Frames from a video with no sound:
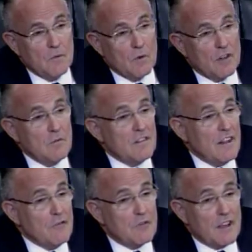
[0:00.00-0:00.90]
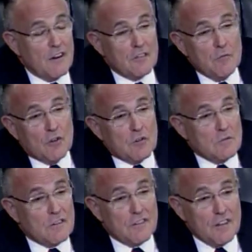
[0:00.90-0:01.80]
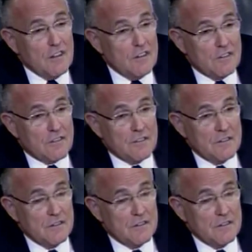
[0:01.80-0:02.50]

We're going to be safer against communicable disease.